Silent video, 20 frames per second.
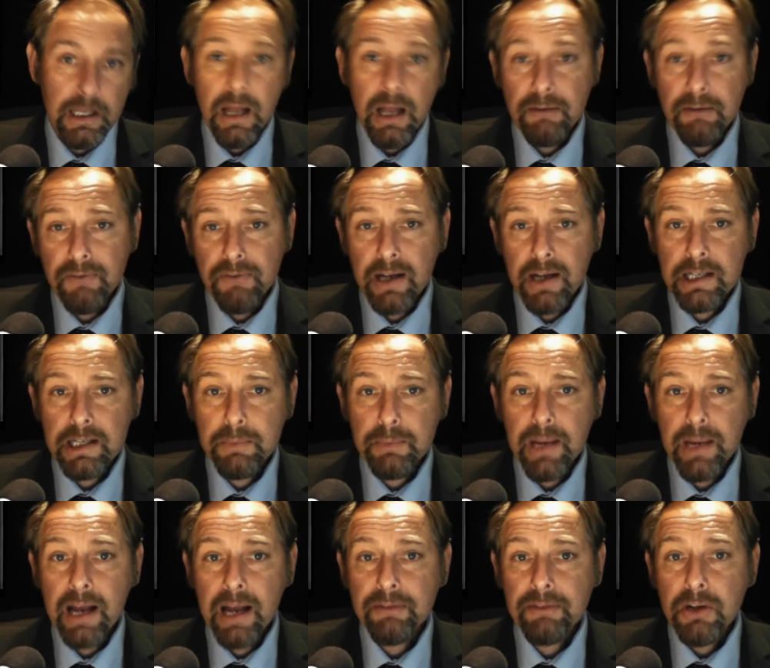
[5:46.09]
And finally,
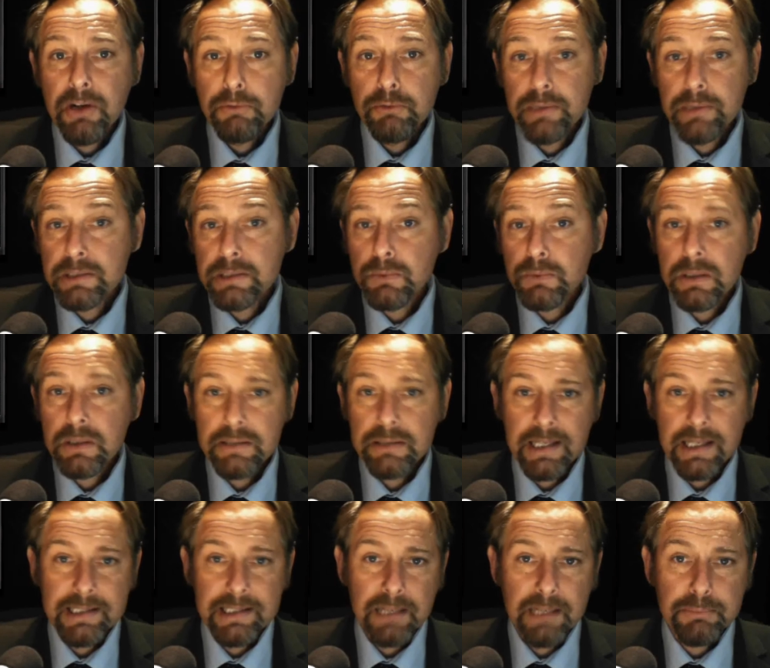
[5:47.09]
we have real world
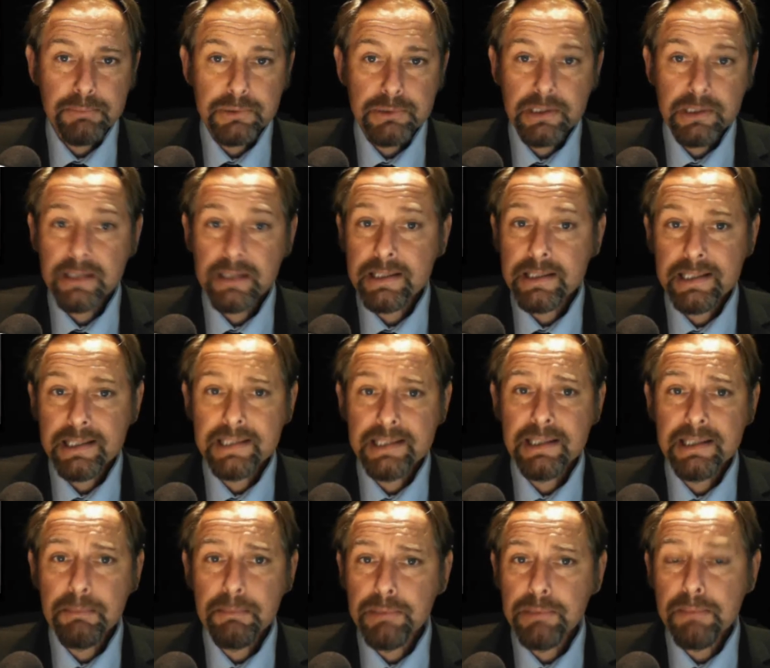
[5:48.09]
examples that this is
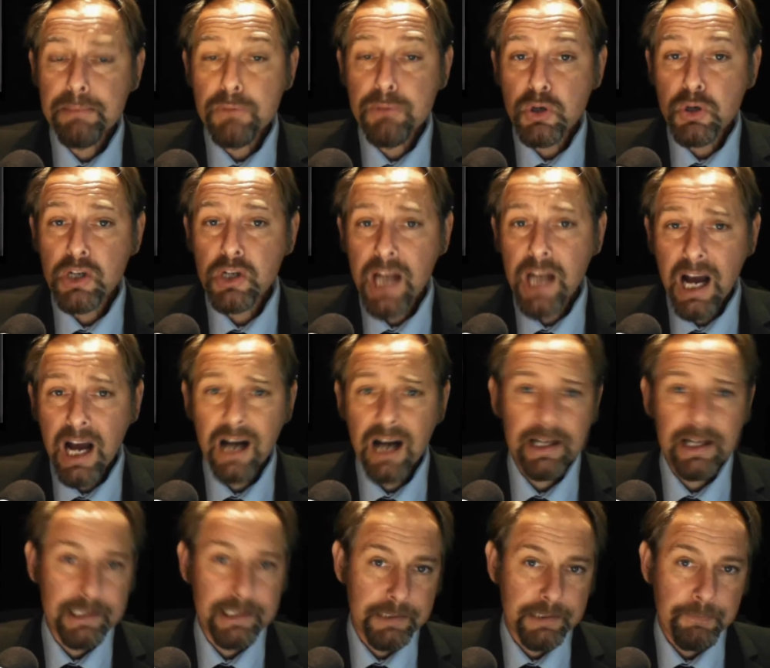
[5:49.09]
simply more
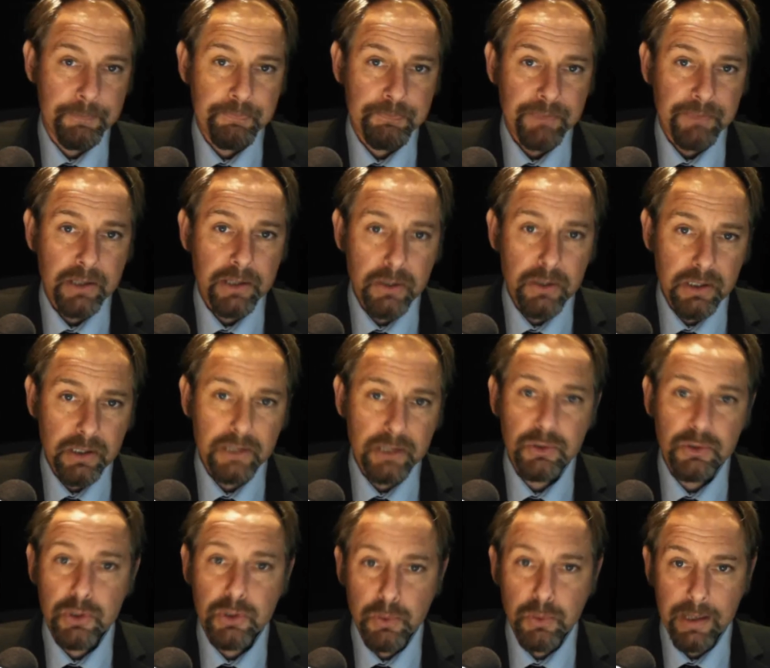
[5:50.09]
lies. Look at
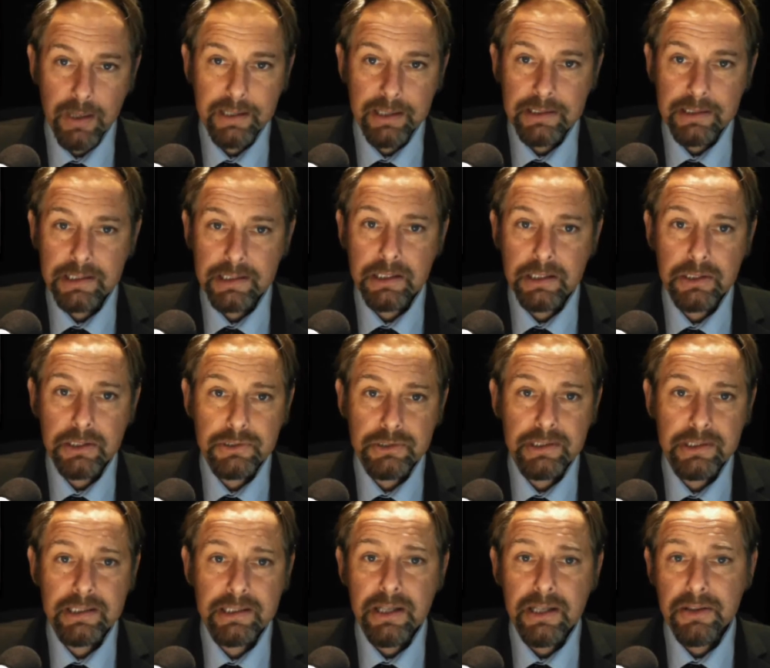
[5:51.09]
Norway. The
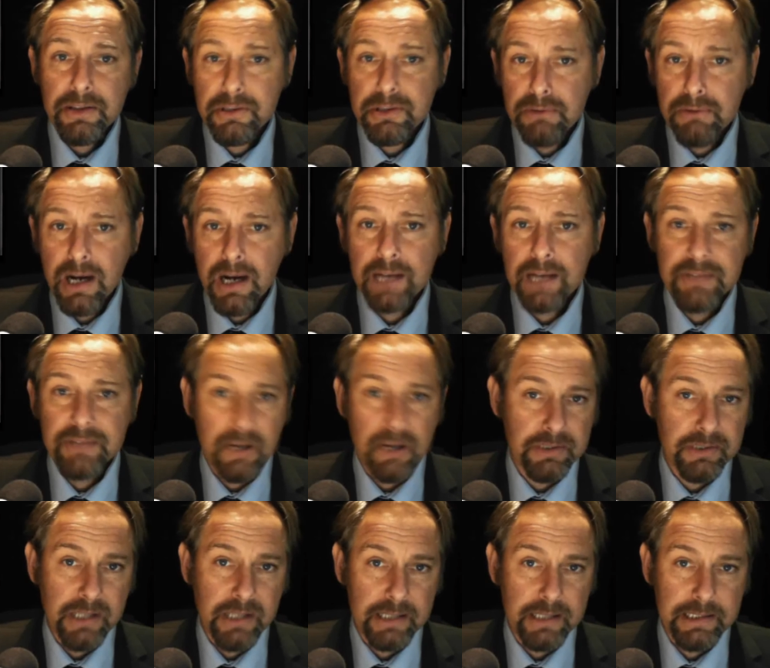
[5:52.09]
country thrives
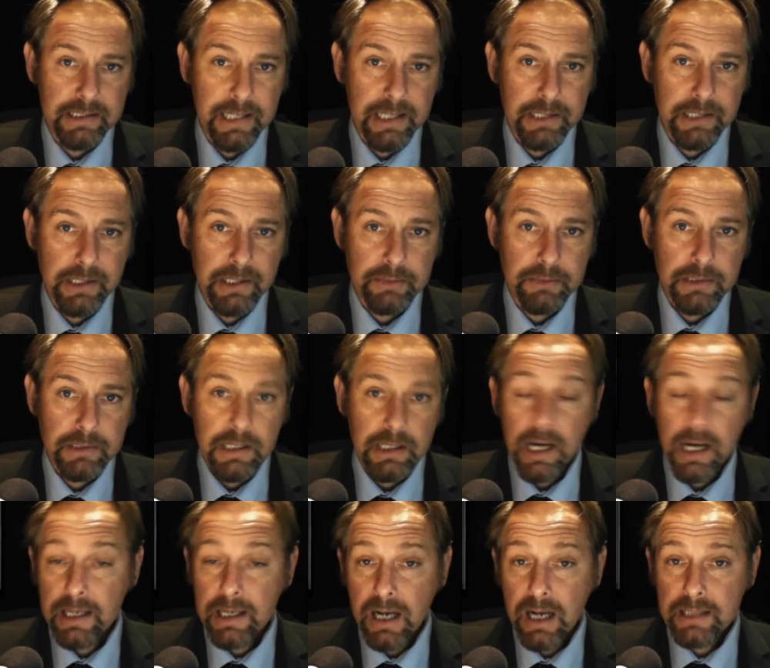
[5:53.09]
outside the EU,
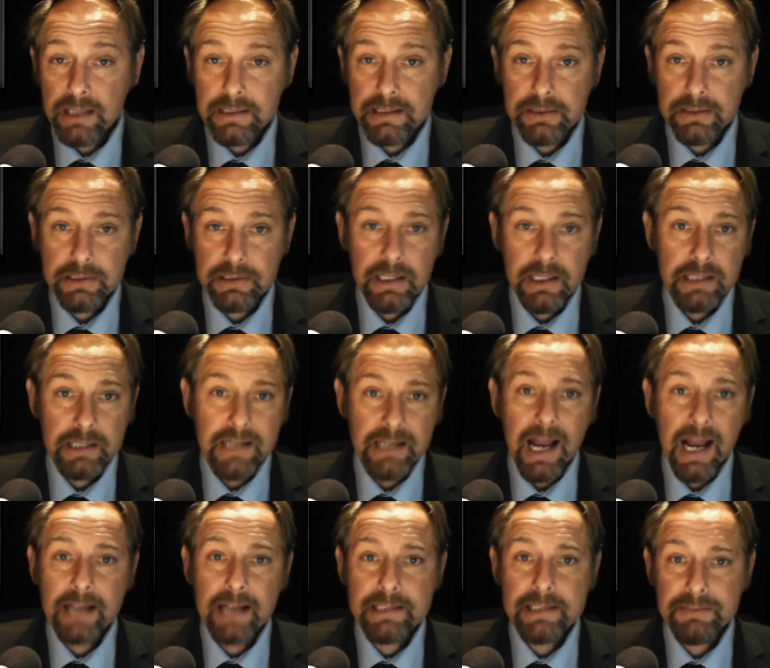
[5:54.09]
and Iceland has
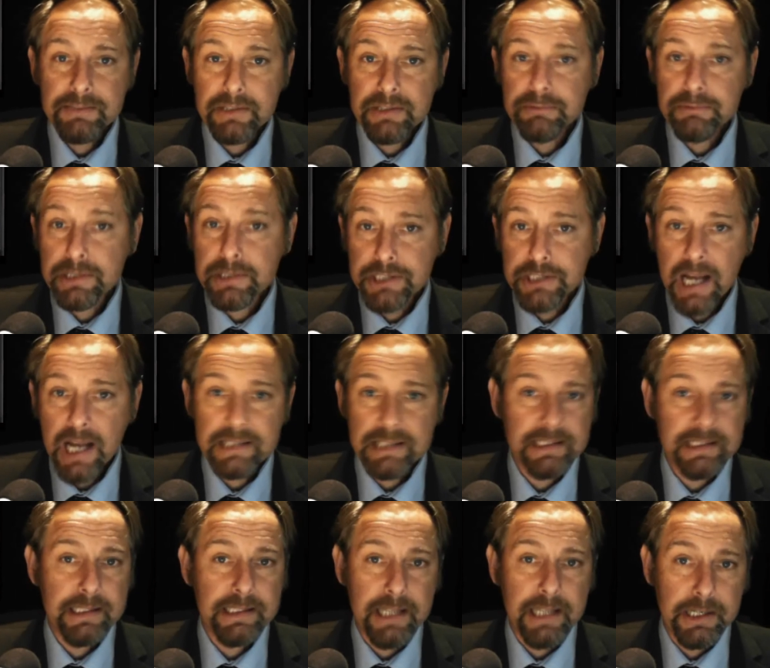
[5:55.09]
actively
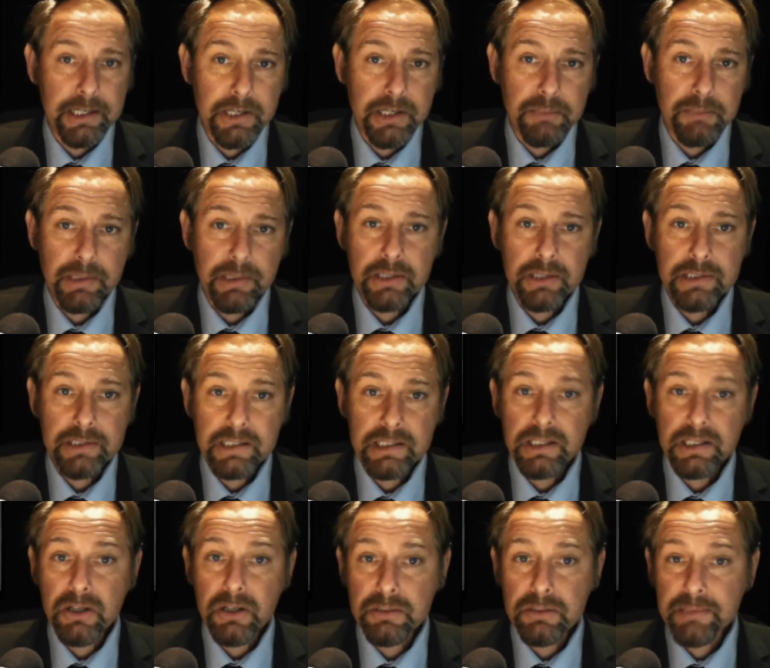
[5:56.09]
rejected the EU because its
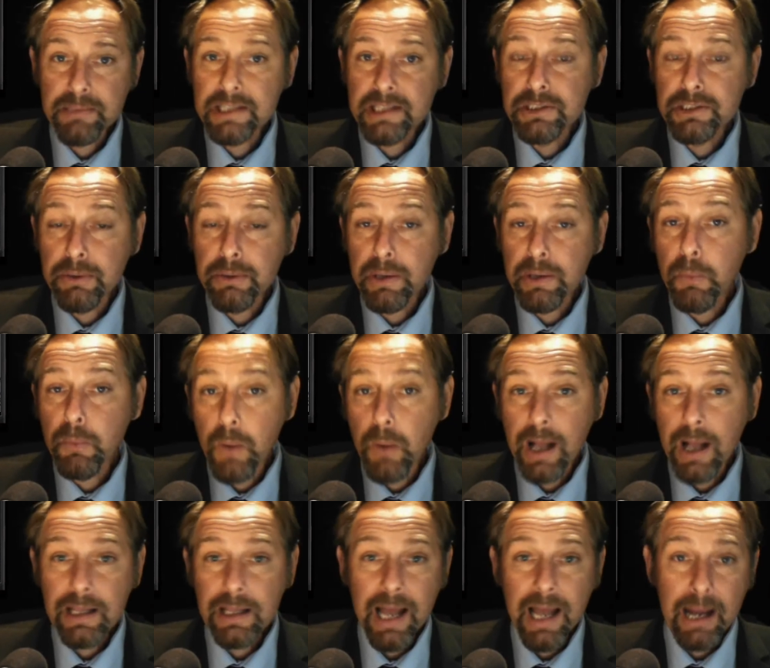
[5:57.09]
economy is doing
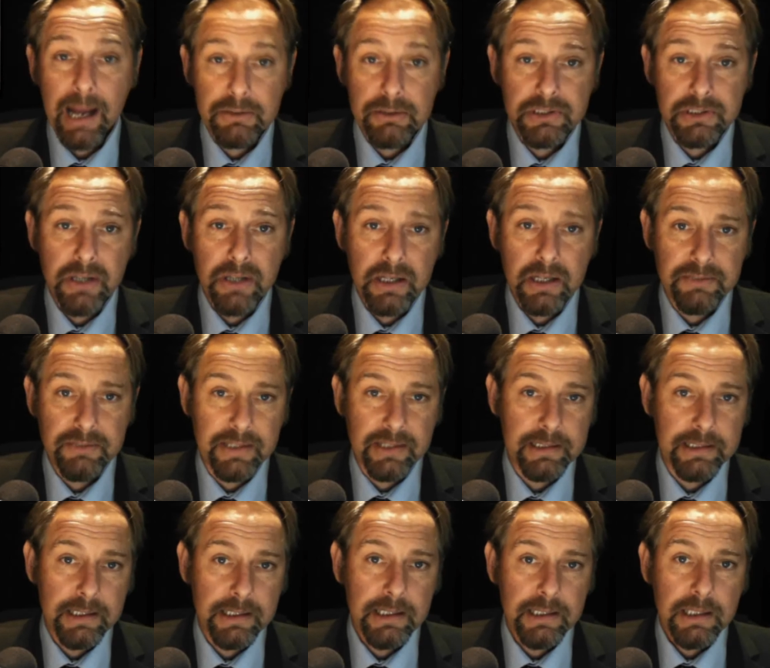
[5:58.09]
well outside of
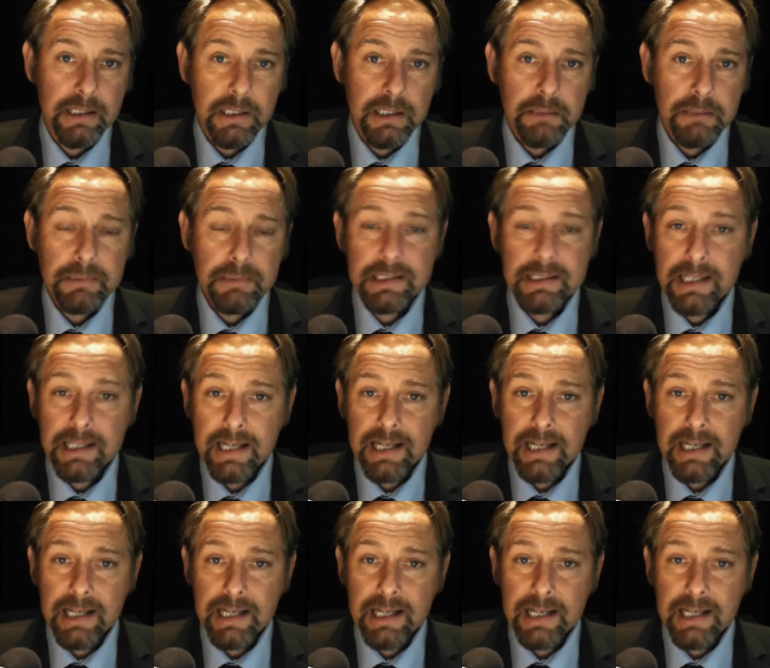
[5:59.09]
it. Mr.